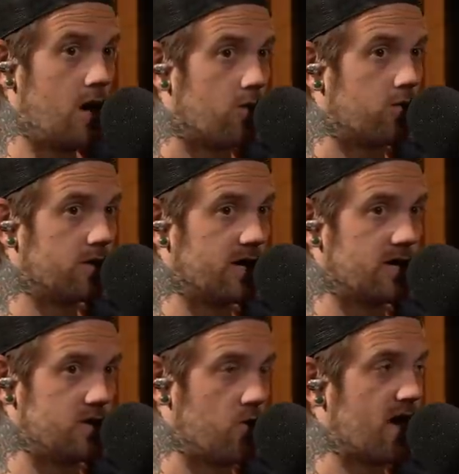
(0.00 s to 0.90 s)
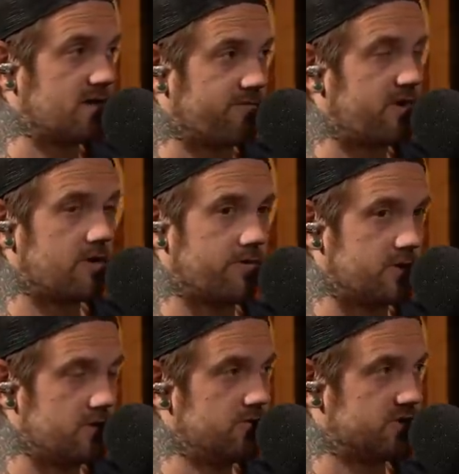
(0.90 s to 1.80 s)
know. Like, you had to follow
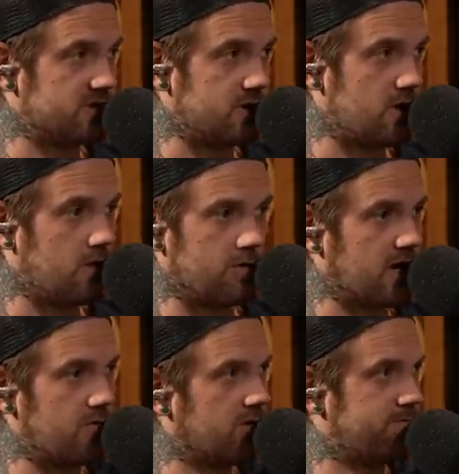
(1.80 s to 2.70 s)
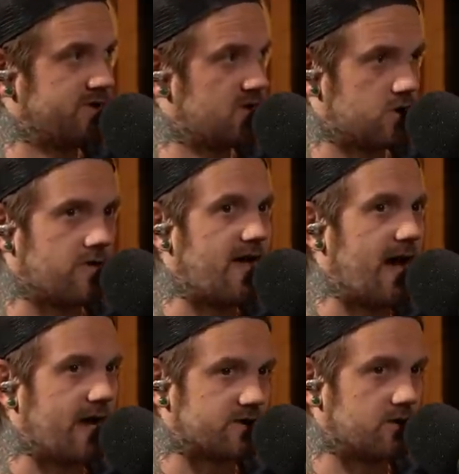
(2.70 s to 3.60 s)
the news to know, okay, what position are they
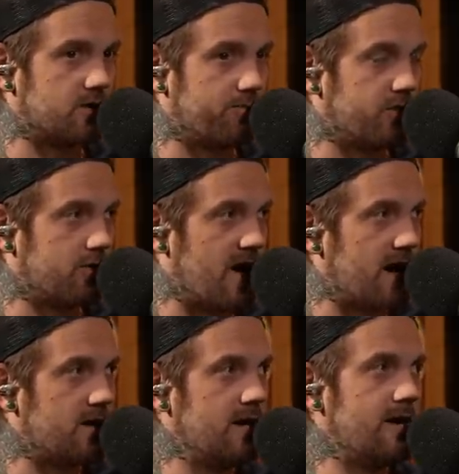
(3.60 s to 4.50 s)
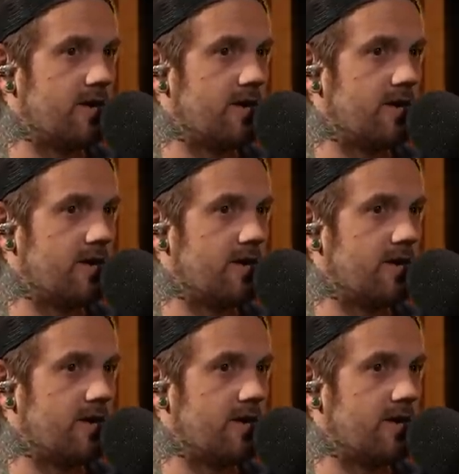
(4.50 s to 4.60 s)
actually going to put him at?